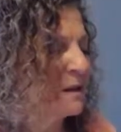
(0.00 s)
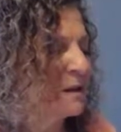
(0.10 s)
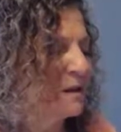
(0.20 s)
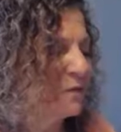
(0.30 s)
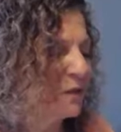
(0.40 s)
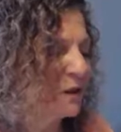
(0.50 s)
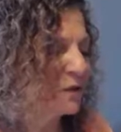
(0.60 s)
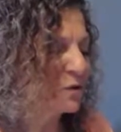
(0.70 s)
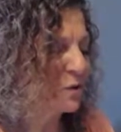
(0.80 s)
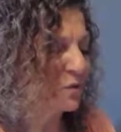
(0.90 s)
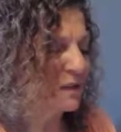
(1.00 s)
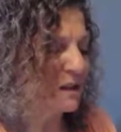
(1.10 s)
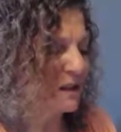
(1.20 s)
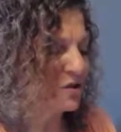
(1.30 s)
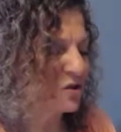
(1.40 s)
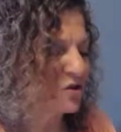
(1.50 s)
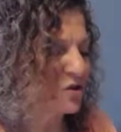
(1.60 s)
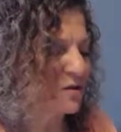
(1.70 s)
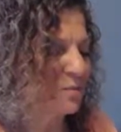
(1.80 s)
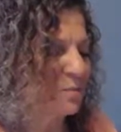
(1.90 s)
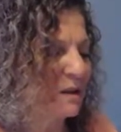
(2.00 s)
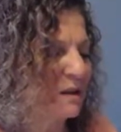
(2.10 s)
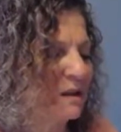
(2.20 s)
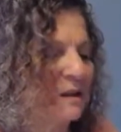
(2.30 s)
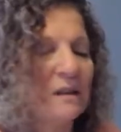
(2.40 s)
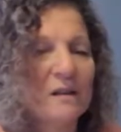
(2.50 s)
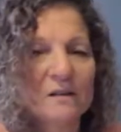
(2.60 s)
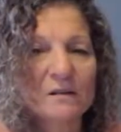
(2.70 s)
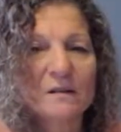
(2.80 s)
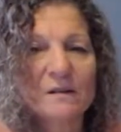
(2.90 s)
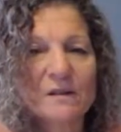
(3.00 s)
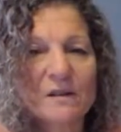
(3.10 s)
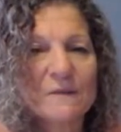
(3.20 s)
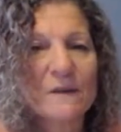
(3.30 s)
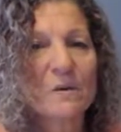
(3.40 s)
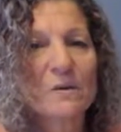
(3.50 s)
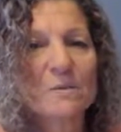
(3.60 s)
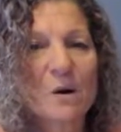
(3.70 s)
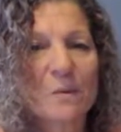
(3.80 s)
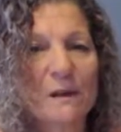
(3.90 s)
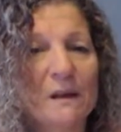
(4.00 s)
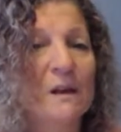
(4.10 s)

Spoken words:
Feel your relationship being healed this very moment.